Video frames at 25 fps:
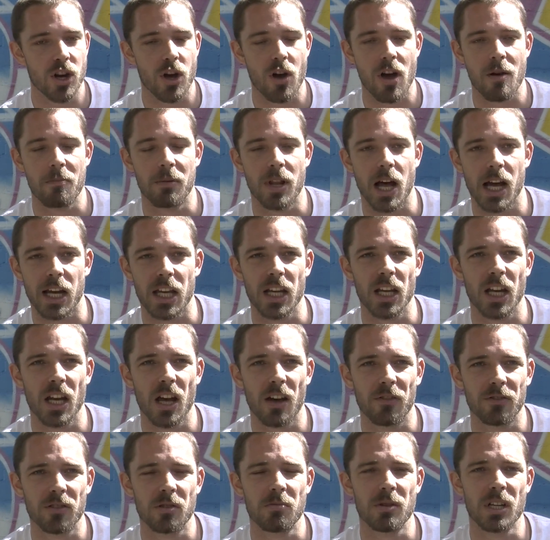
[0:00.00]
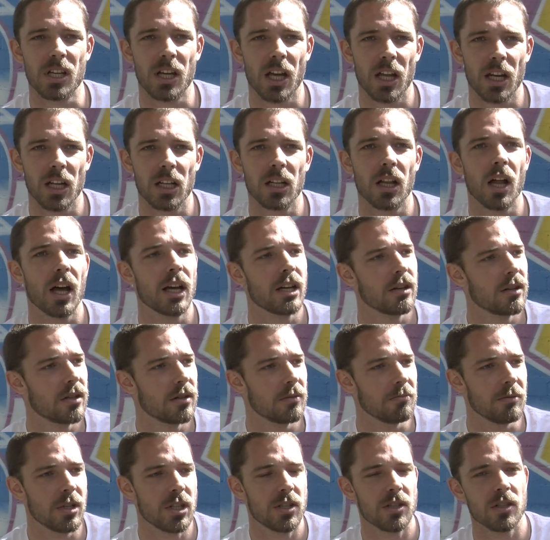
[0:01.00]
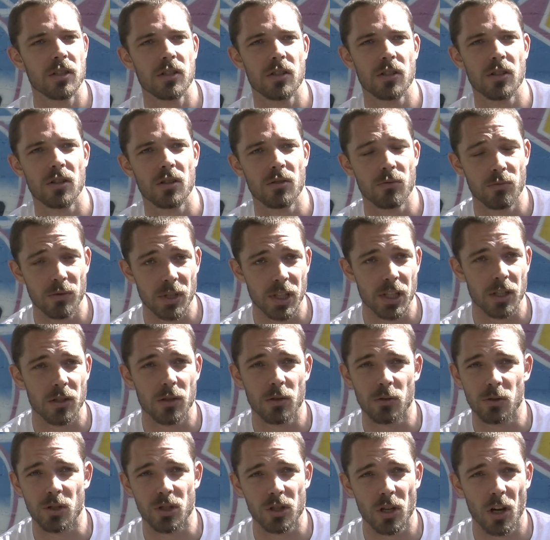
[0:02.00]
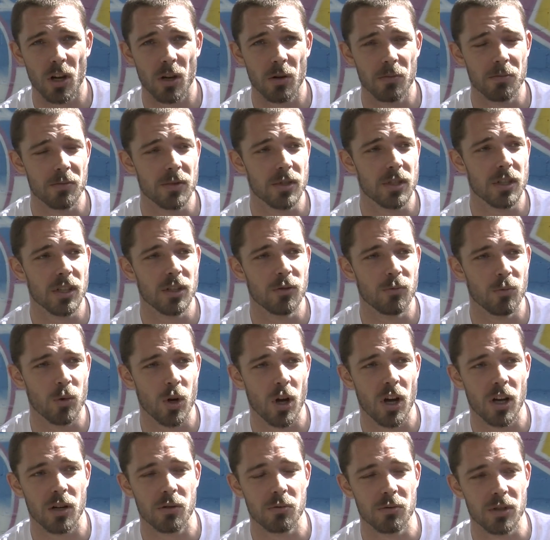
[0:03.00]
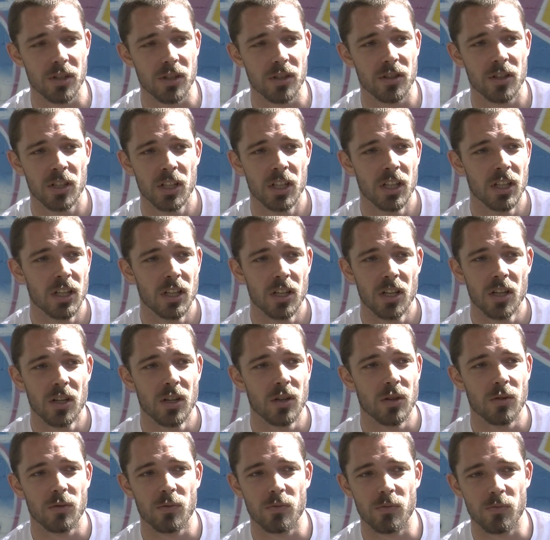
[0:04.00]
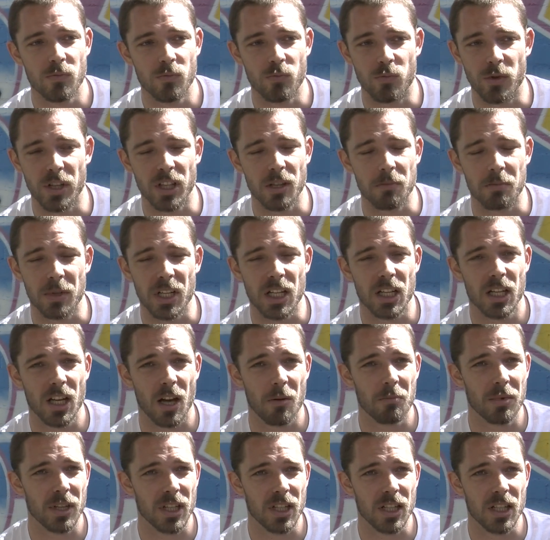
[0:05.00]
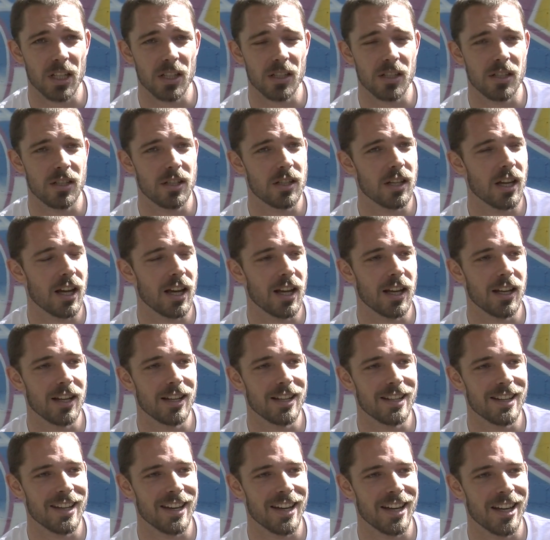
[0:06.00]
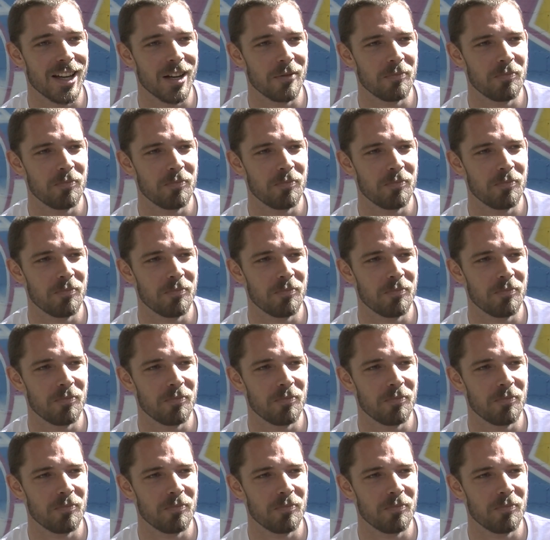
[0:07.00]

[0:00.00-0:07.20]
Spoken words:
I'm lucky enough to be getting like permission to do really cool jobs and work with really big companies and,